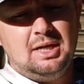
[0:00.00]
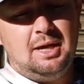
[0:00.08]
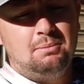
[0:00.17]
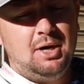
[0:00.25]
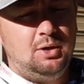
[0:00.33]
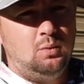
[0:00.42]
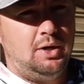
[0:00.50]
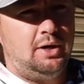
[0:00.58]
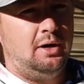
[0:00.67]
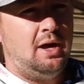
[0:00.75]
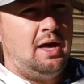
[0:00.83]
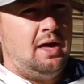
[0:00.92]
In muddy
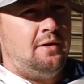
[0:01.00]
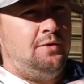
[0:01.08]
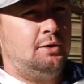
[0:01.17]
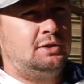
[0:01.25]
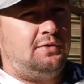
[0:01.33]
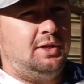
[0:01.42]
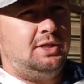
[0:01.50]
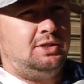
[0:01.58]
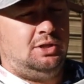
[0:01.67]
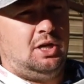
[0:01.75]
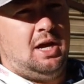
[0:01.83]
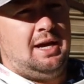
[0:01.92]
water, those
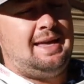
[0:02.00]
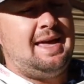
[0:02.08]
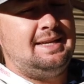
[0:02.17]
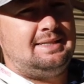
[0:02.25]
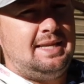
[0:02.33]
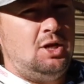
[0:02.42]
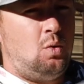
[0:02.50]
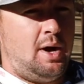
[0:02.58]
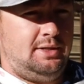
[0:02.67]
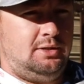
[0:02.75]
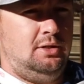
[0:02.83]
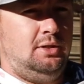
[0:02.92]
fish can't see
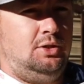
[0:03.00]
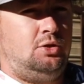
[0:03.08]
quite as good.